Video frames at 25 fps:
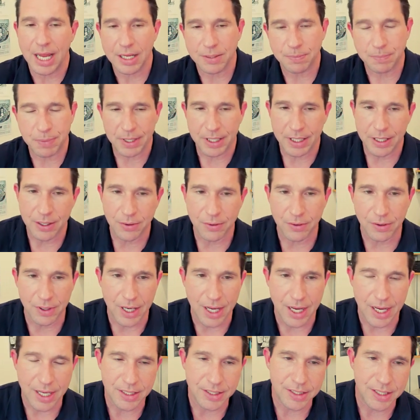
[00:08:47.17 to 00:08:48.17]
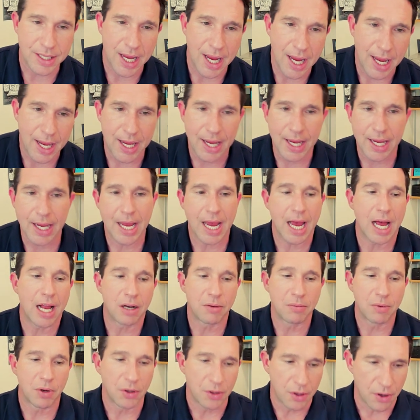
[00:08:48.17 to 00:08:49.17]
películas de
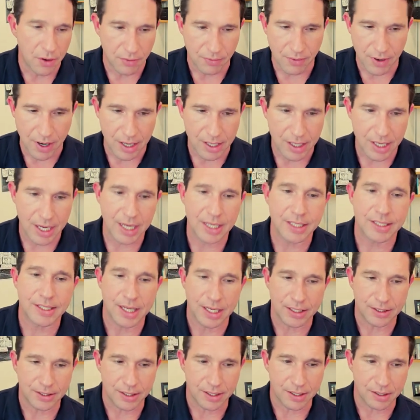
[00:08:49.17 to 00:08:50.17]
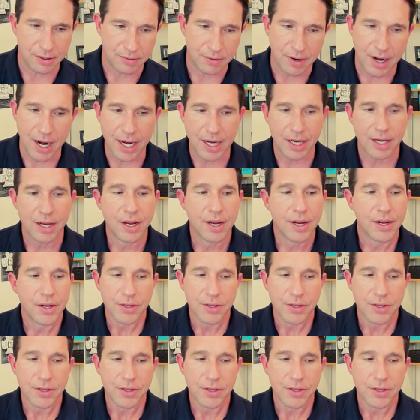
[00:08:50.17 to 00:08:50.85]
Almodóvar, etc., right?